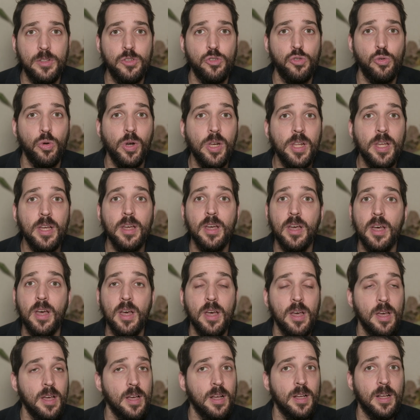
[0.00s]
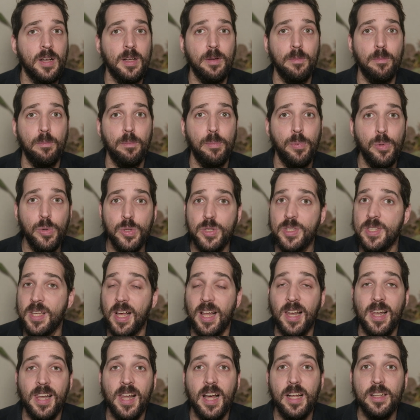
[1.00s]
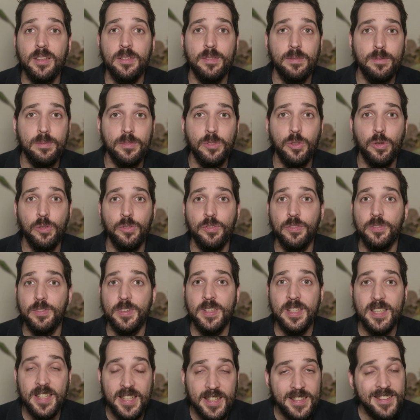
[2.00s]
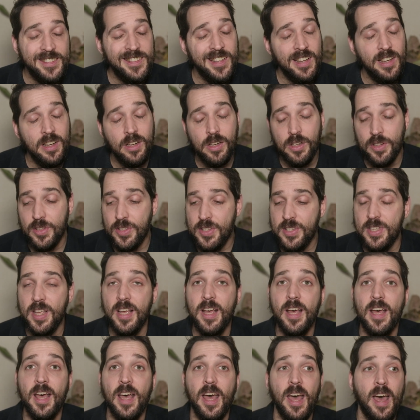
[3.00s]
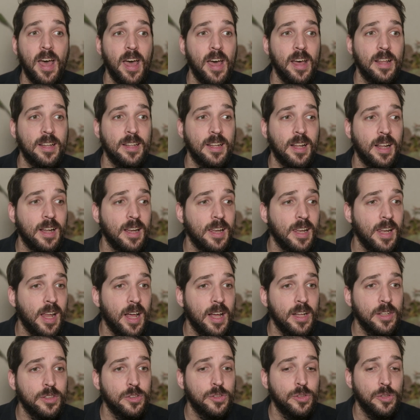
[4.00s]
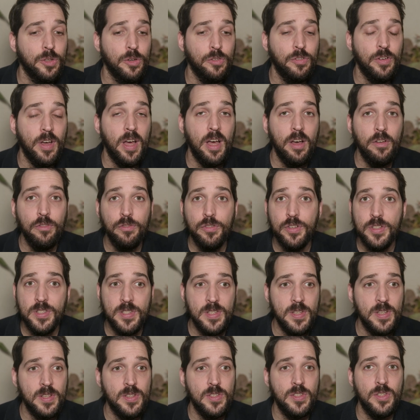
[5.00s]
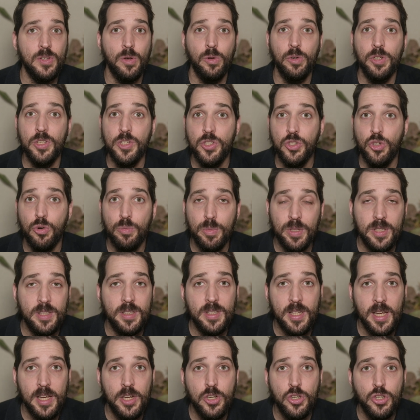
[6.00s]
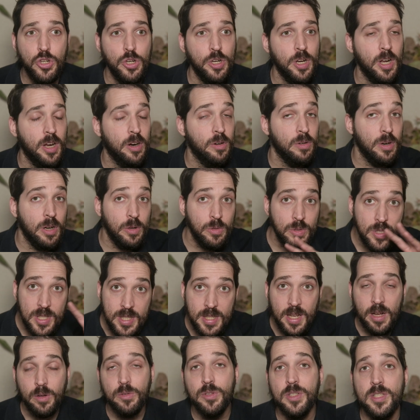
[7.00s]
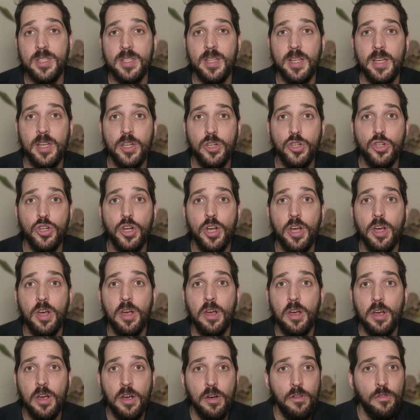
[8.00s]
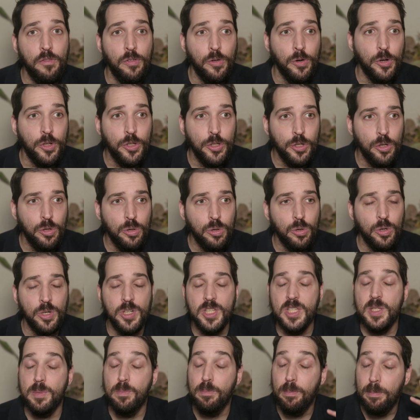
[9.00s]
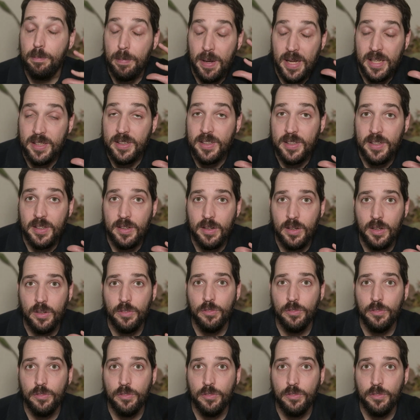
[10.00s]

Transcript: truly puts a lot of details and a lot of emphasis on instrumentation around soundstage for your spatial